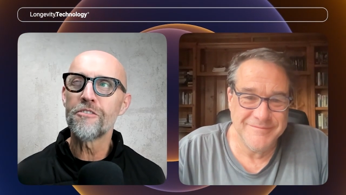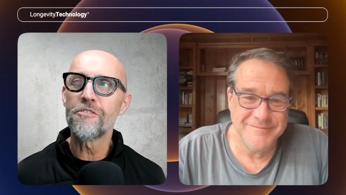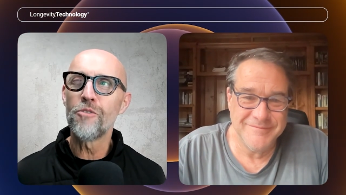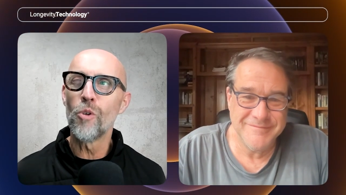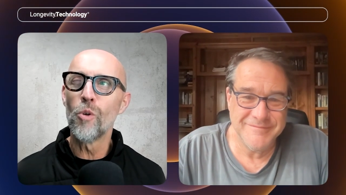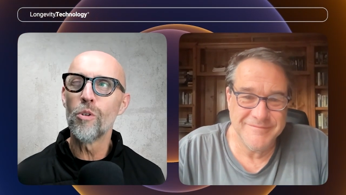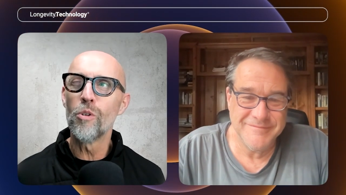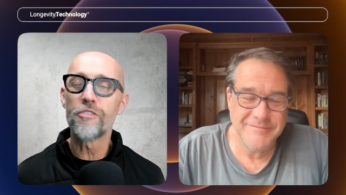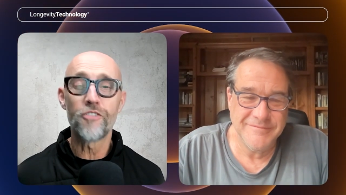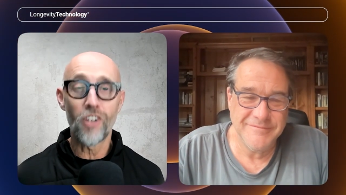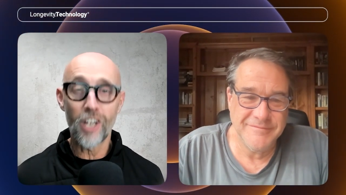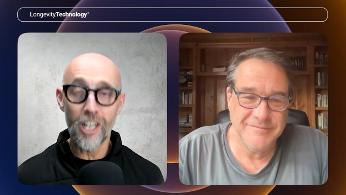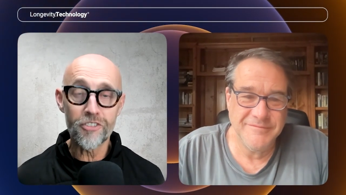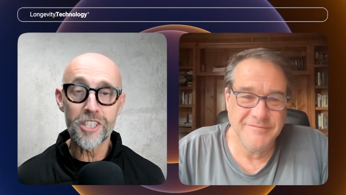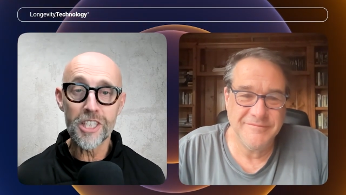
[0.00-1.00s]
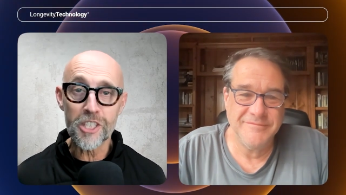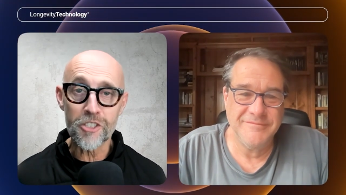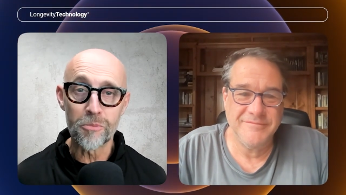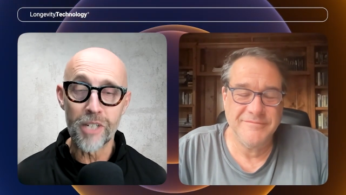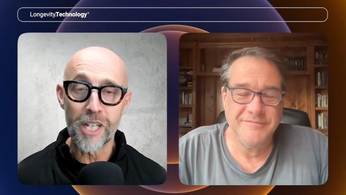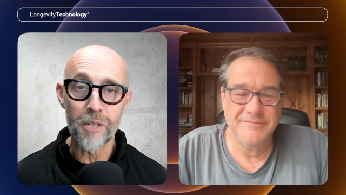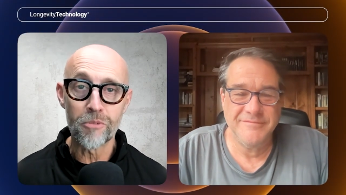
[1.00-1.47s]
Speaker 1: forward five years
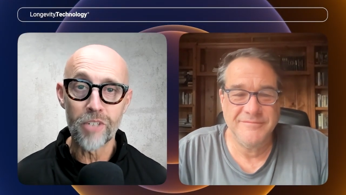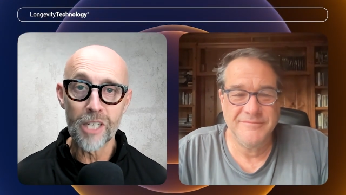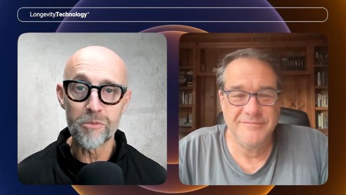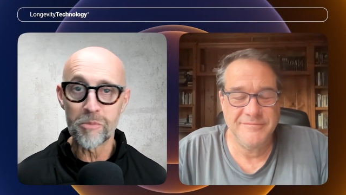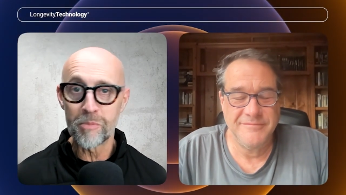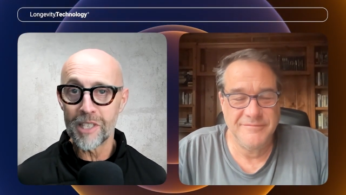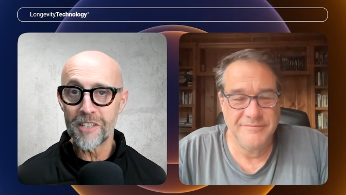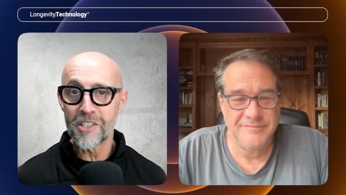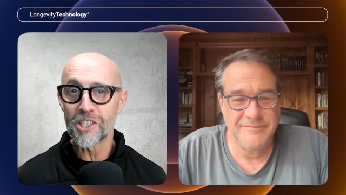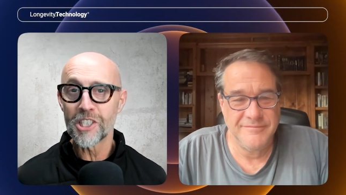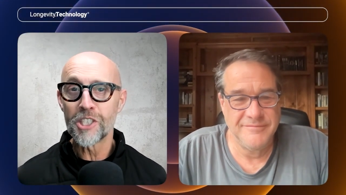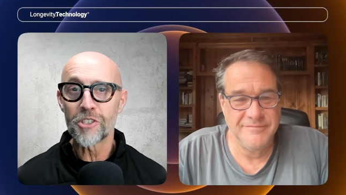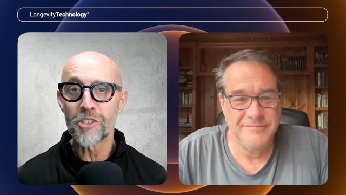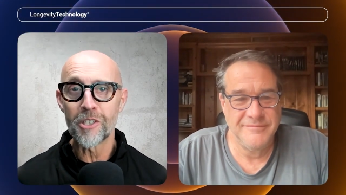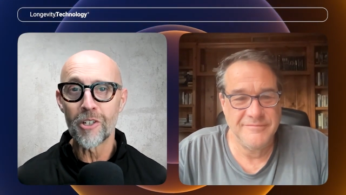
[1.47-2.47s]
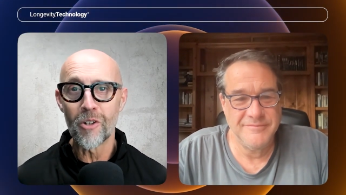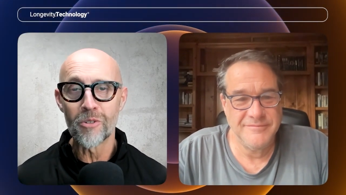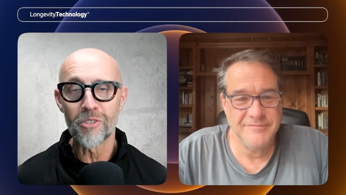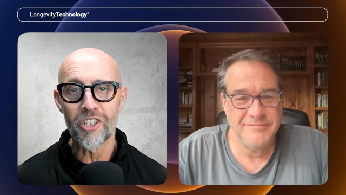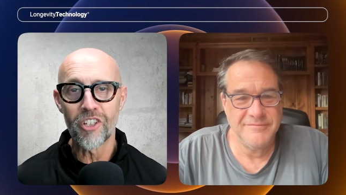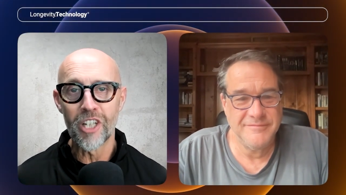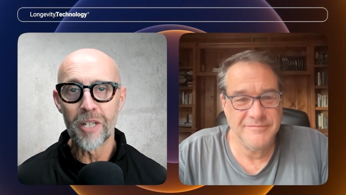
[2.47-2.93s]
from now, right? We've been in this industry a
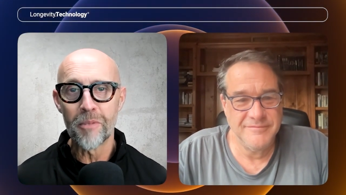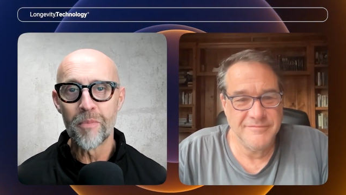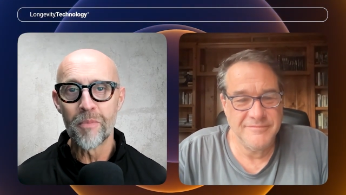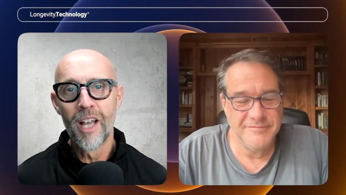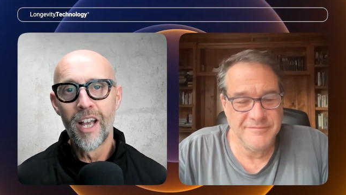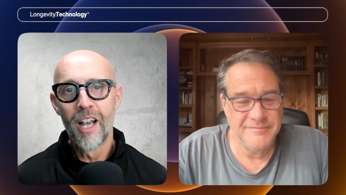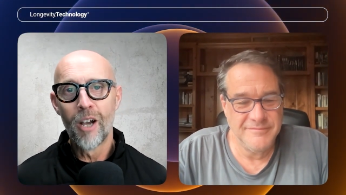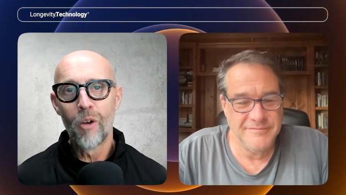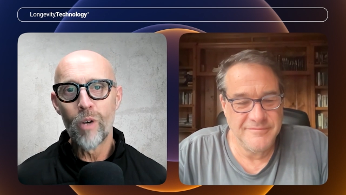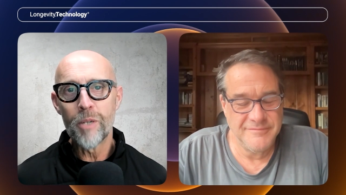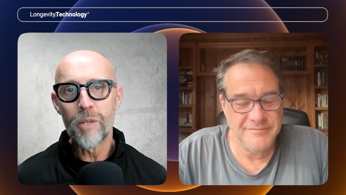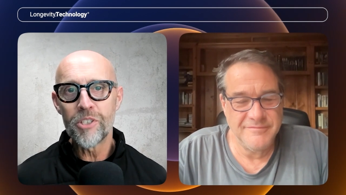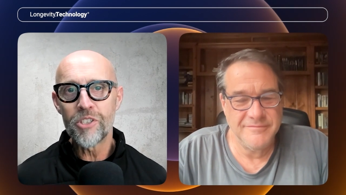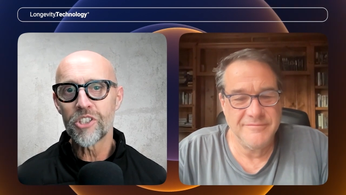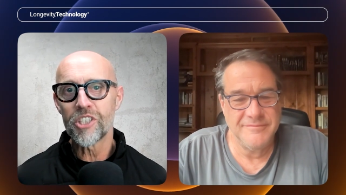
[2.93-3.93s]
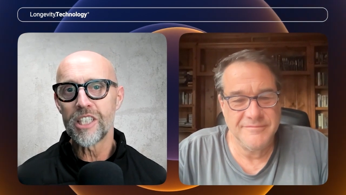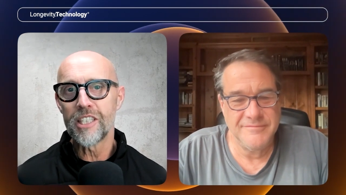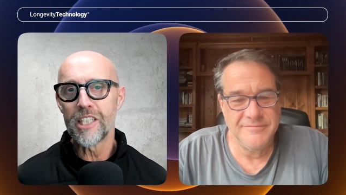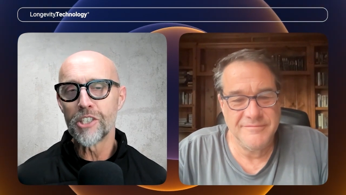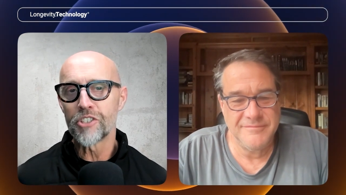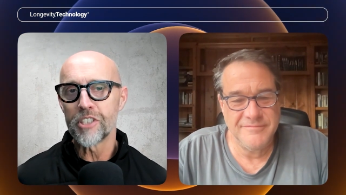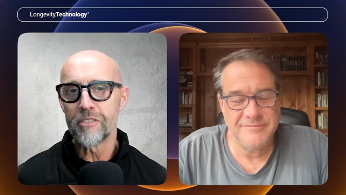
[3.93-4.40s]
long time. Where would you see
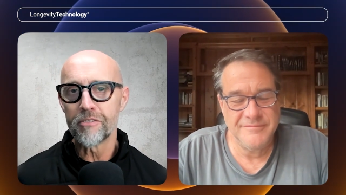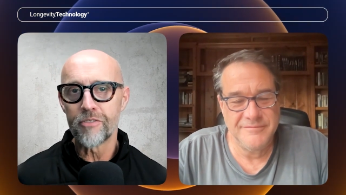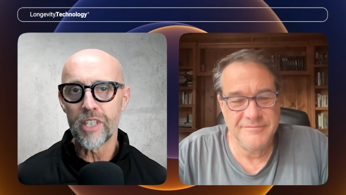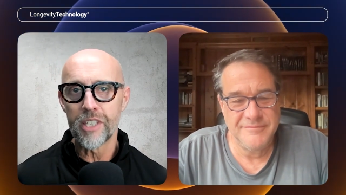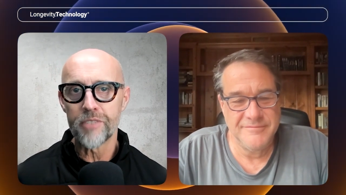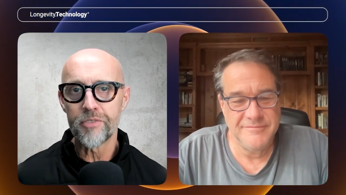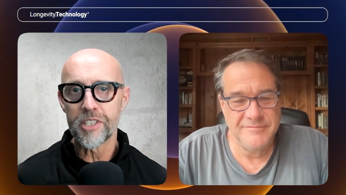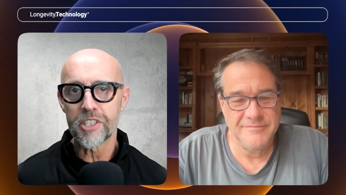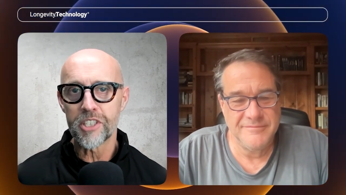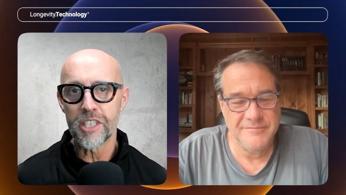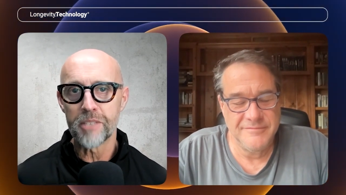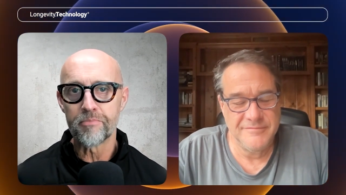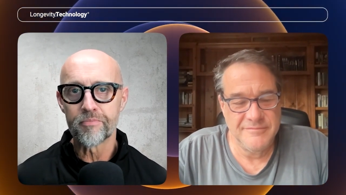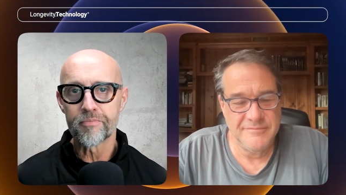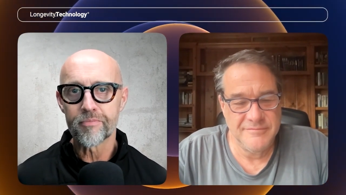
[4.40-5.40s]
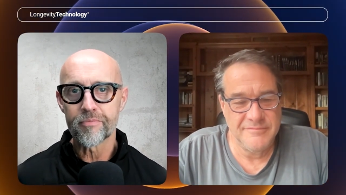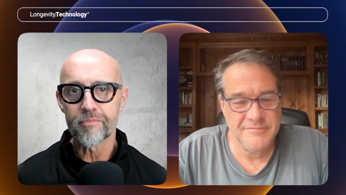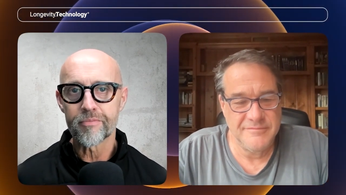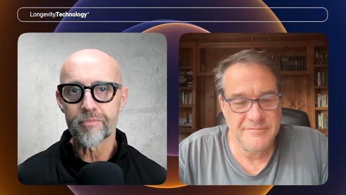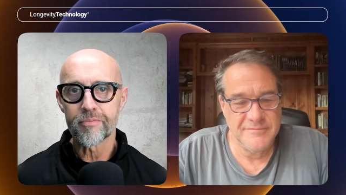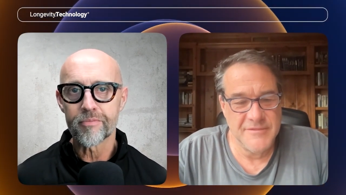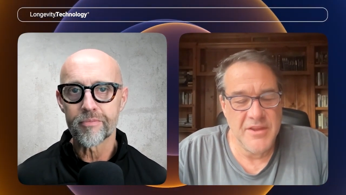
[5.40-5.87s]
the industry in five years' time?
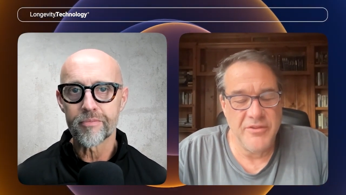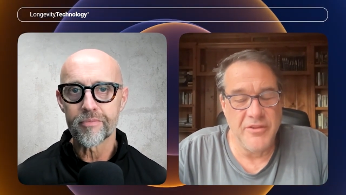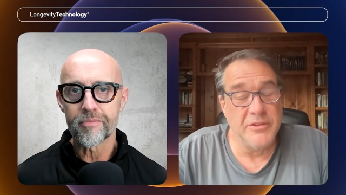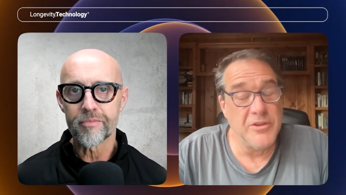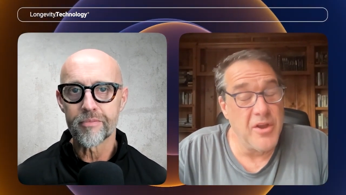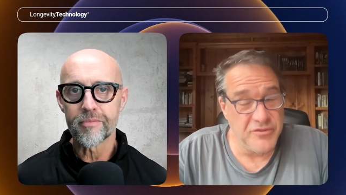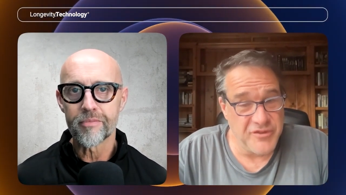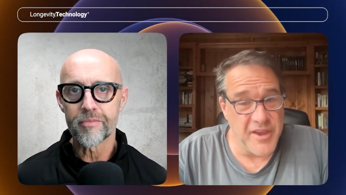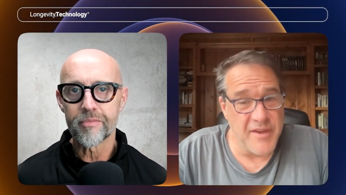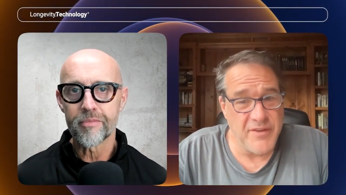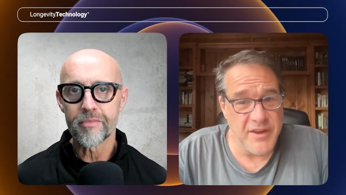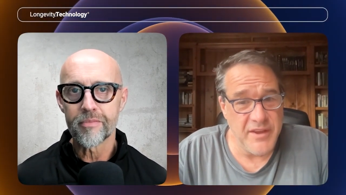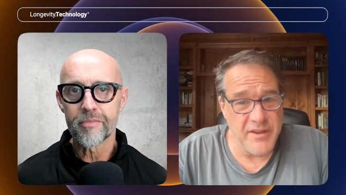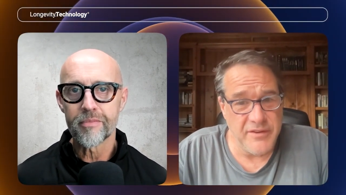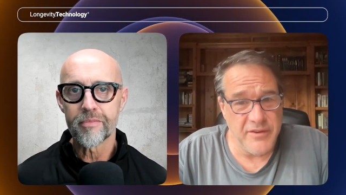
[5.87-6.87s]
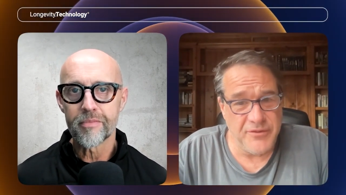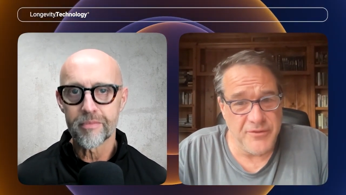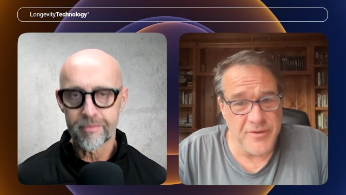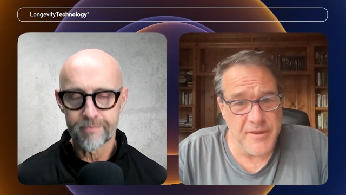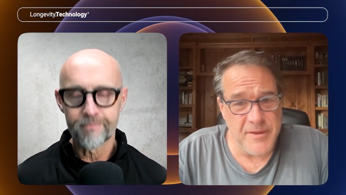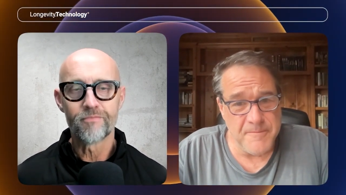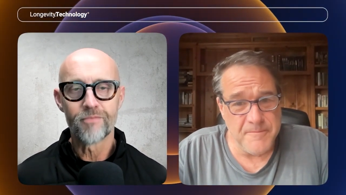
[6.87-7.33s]
Speaker 2: The longevity
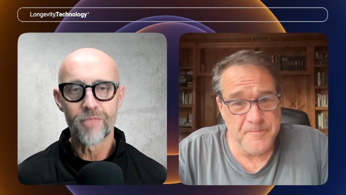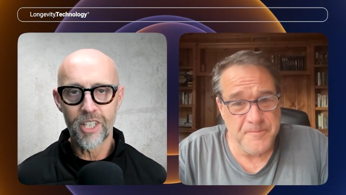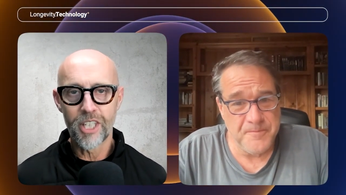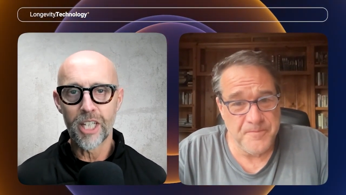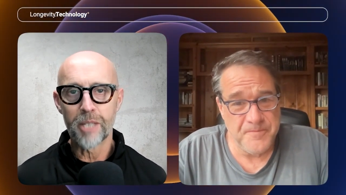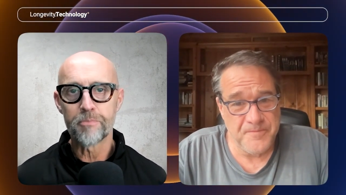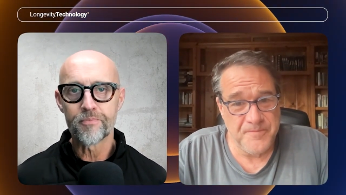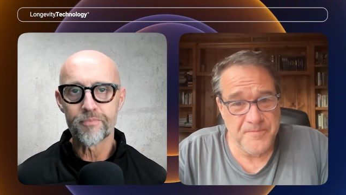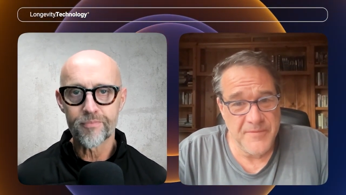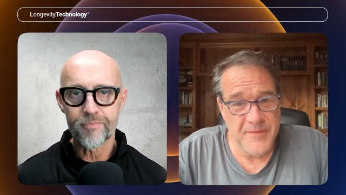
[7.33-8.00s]
industry? Yeah.